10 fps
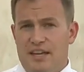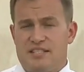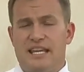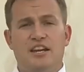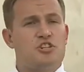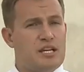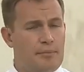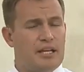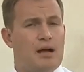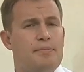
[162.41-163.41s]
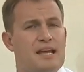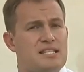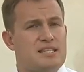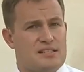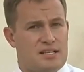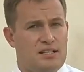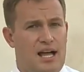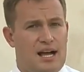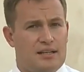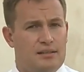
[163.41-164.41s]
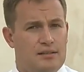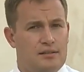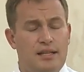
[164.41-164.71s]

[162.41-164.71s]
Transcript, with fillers: investigation coming up at 6 o'clock.